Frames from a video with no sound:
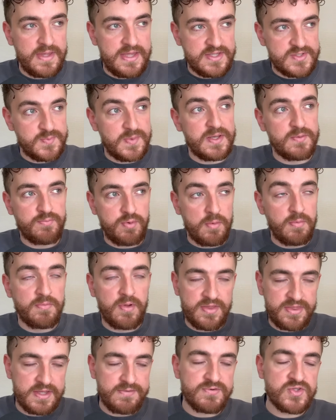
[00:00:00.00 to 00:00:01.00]
It's been a problem,
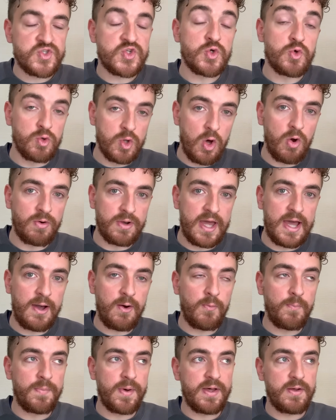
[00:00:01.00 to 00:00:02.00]
I think, for too long
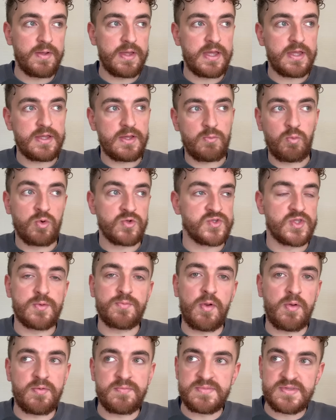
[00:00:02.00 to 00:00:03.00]
now, but it wasn't the
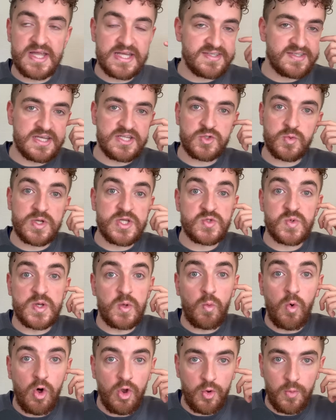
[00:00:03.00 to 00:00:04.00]
problem, let's say, in
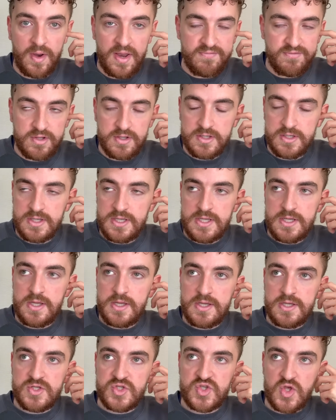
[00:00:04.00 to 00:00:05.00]
2021 or whatever.
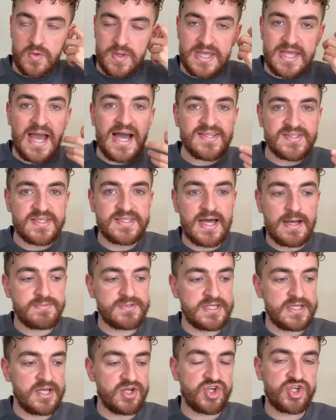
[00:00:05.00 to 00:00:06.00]
So he has
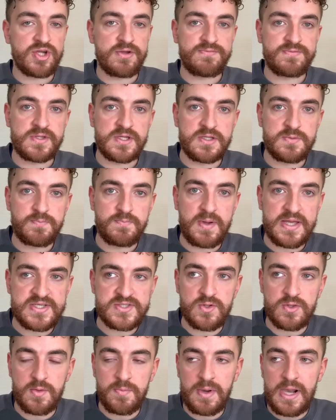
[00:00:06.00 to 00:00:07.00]
adapted, he has shifted
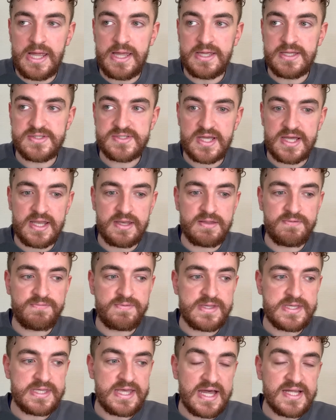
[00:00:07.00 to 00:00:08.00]
based on the players, and if
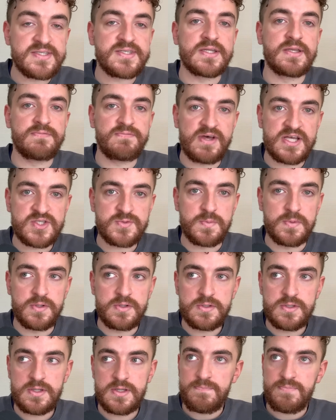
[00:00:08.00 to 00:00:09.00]
he gets an
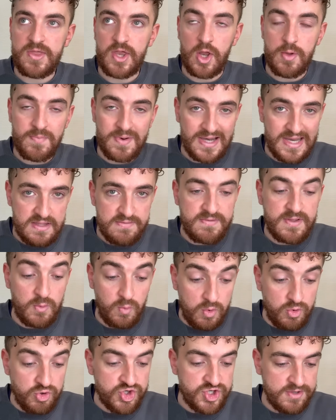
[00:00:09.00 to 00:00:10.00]
investment, then I believe he
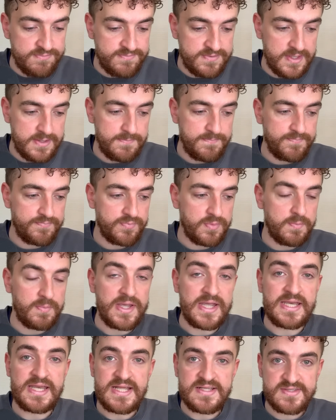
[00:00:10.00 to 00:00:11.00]
will shift it. But
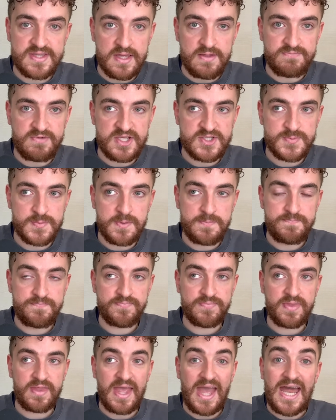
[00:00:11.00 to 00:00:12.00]
he needs that investment,
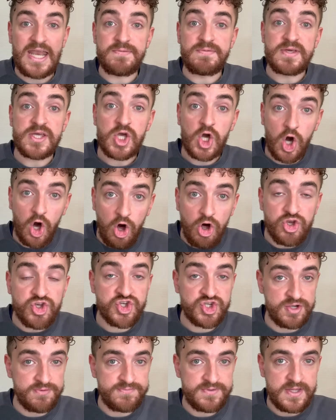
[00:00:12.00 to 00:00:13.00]
and if he can't
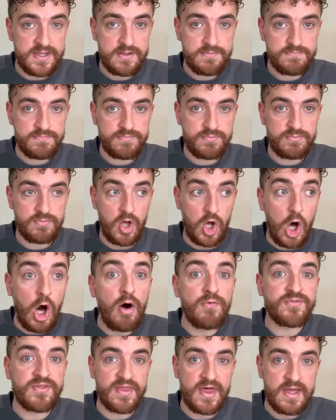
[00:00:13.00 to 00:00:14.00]
shift it
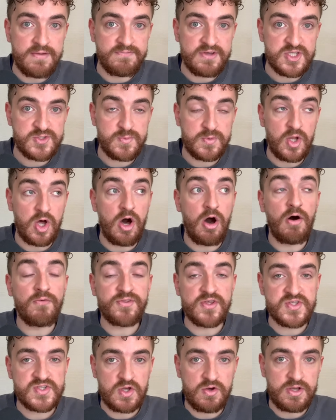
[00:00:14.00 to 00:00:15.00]
after that investment,
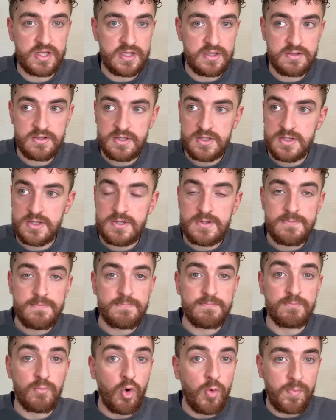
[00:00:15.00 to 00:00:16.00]
after signing
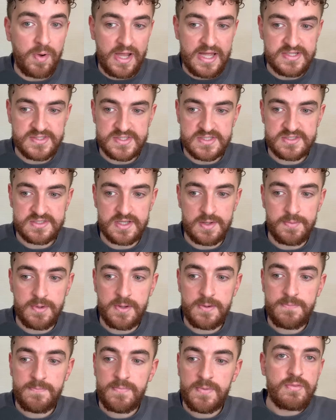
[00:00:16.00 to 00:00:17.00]
more players this
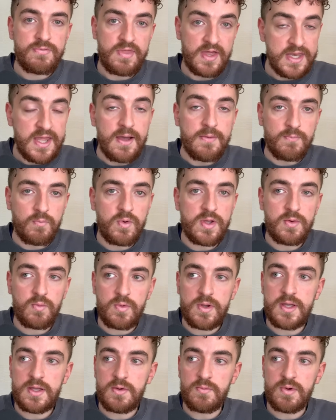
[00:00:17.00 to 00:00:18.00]
summer, then yeah, we're
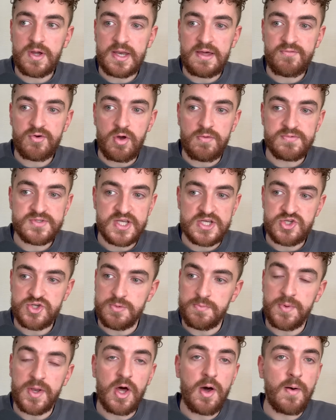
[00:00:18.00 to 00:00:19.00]
going to have a
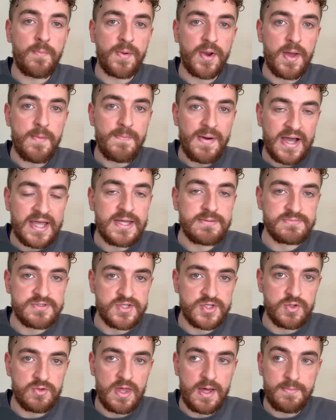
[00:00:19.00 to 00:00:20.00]
conversation. But I back him to
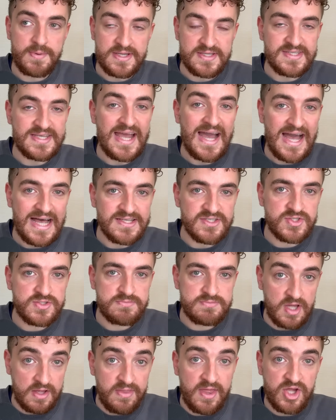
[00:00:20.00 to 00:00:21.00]
do that because he has
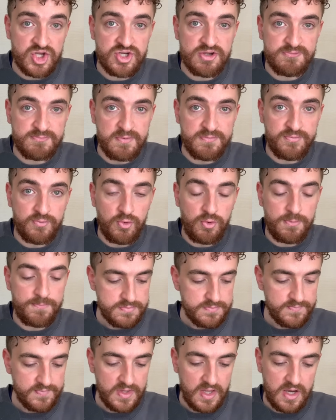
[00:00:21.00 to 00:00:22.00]
done that shift before,
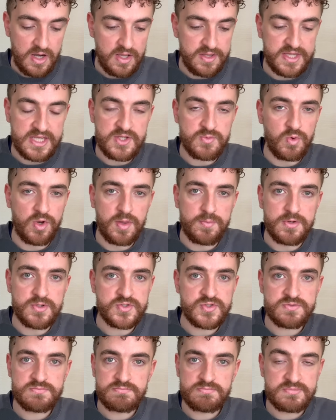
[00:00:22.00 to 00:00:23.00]
and I think he's one of the
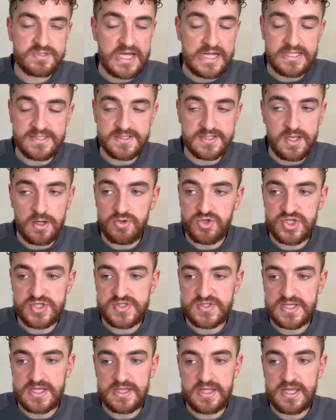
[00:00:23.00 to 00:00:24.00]
most talented
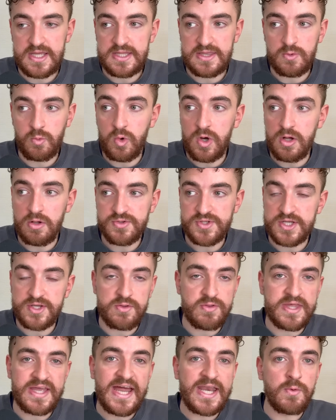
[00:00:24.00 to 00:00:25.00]
coaches in the world. I don't
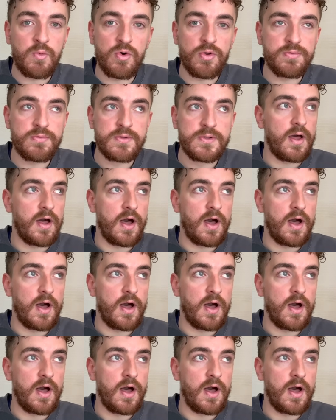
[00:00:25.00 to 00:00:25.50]
think anyone.